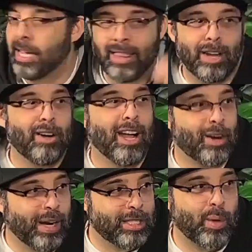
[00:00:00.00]
They're not
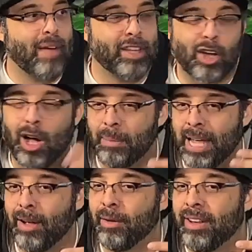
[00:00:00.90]
crazy, so I have to calm
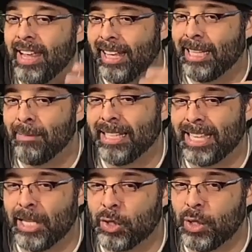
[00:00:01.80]
down and clean my
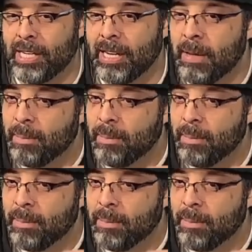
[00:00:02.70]
side of the street.